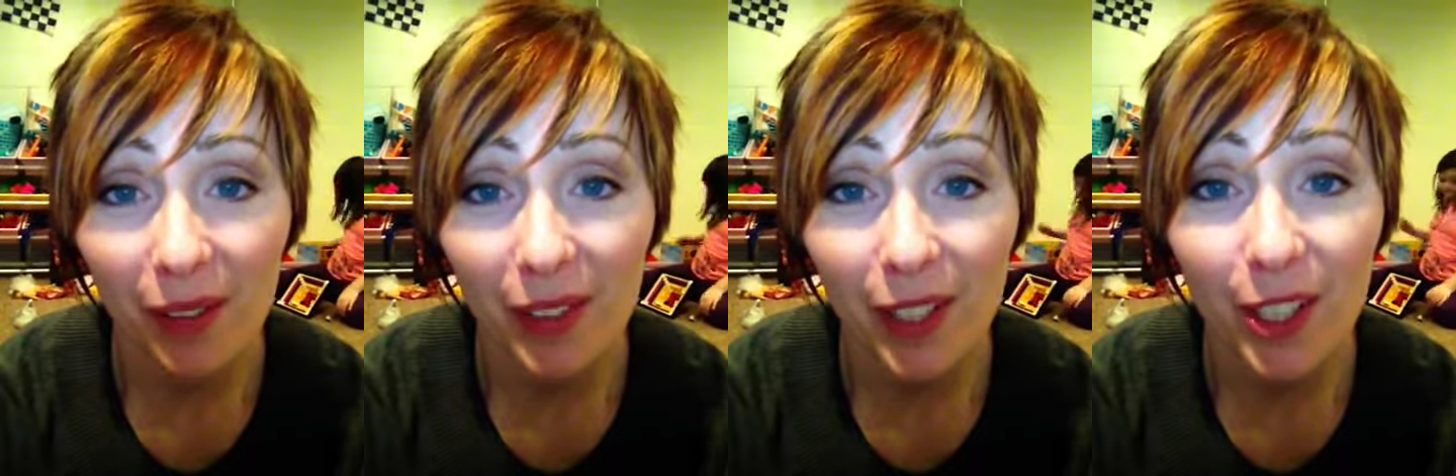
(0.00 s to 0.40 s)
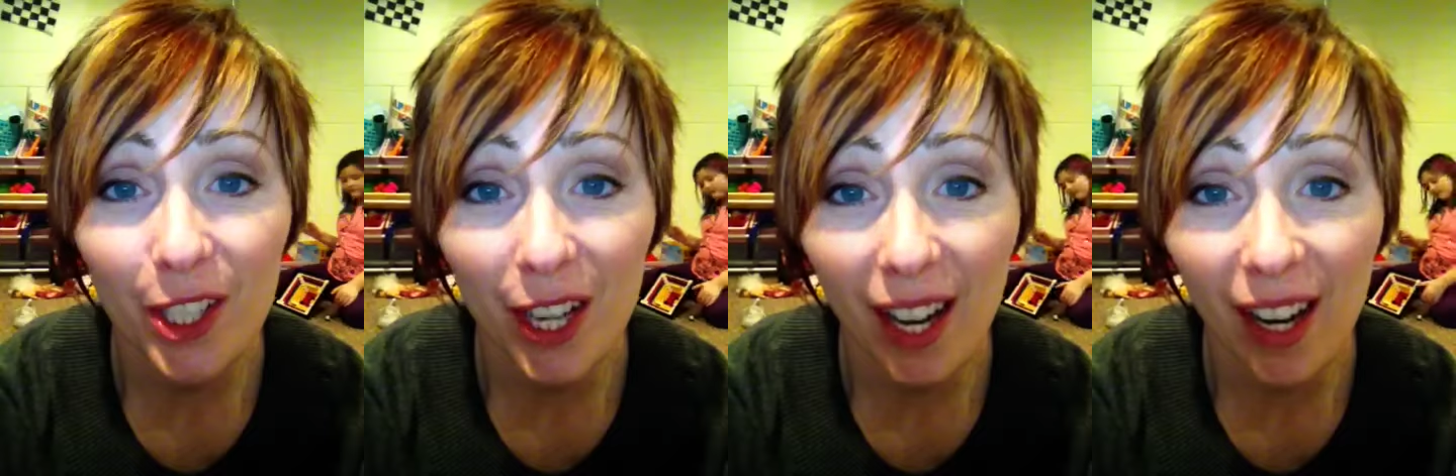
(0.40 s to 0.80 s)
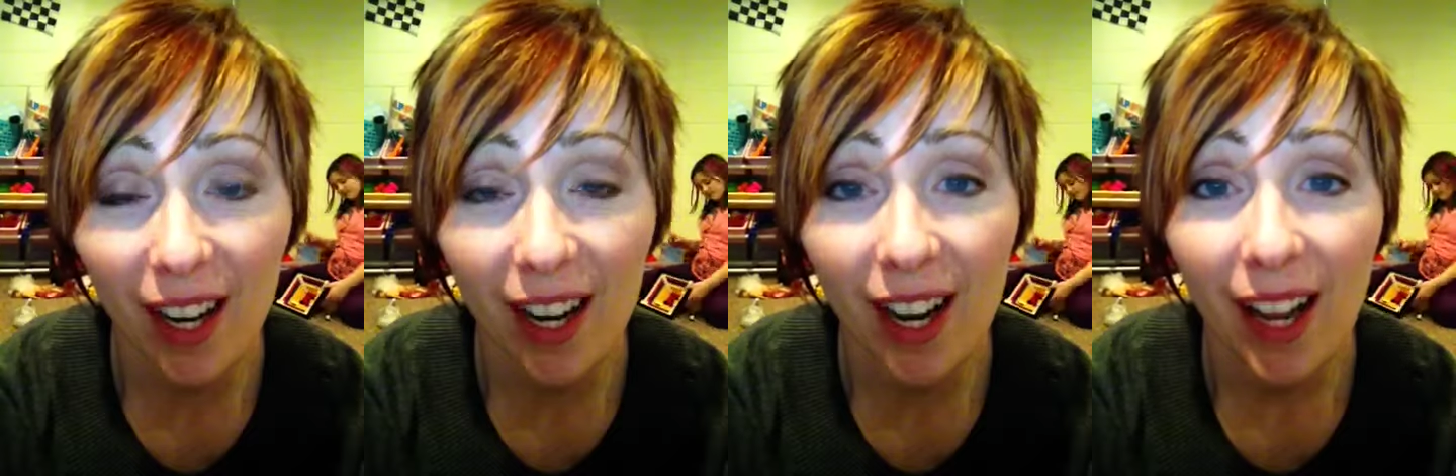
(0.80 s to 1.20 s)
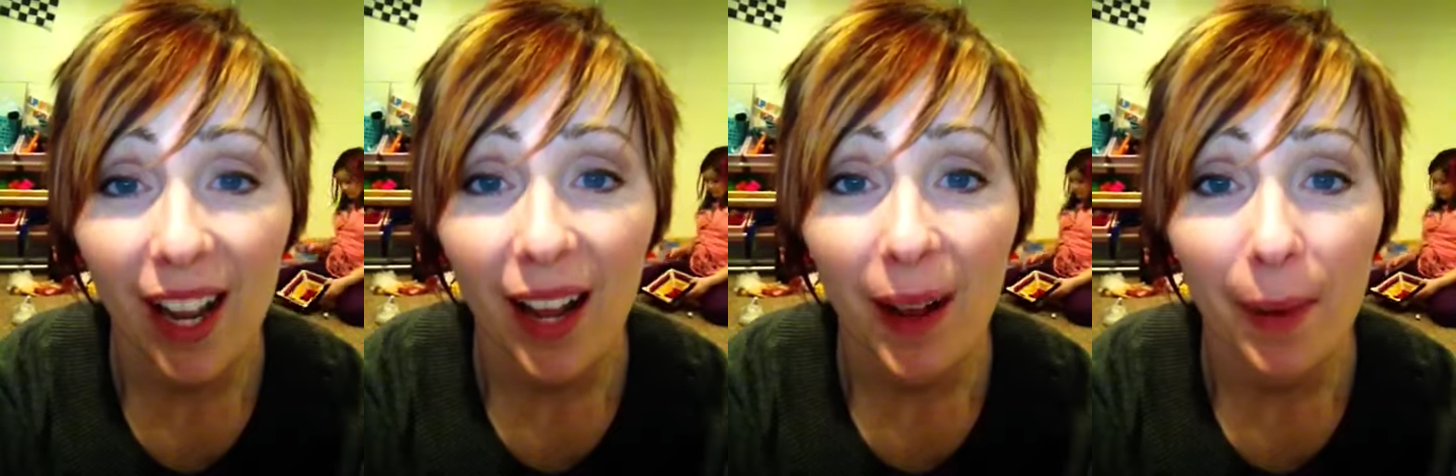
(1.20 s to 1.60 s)
to share
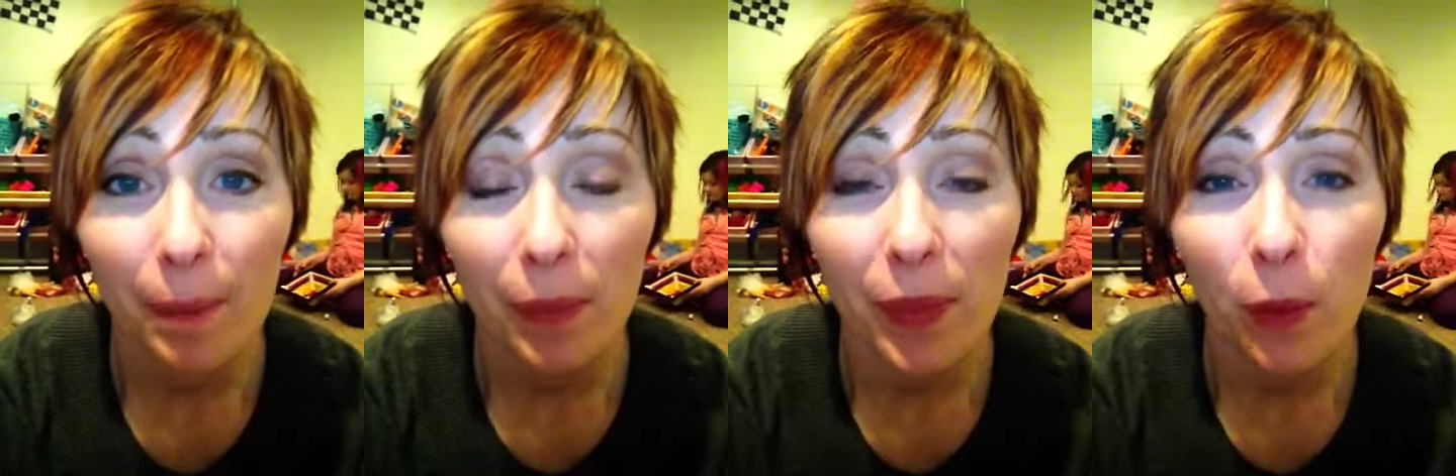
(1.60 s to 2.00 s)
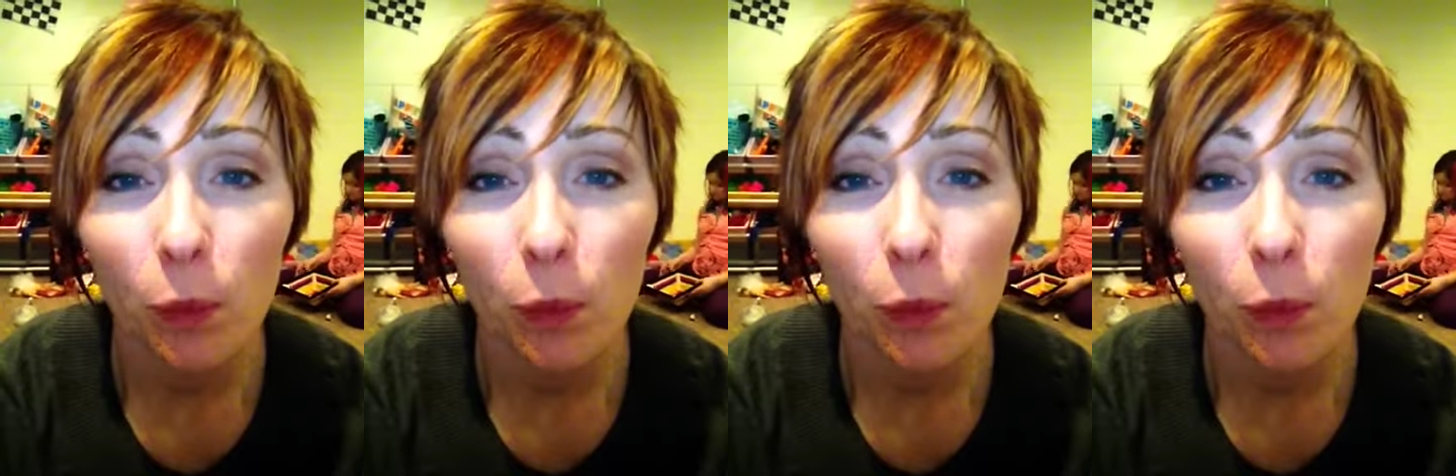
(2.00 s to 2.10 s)
the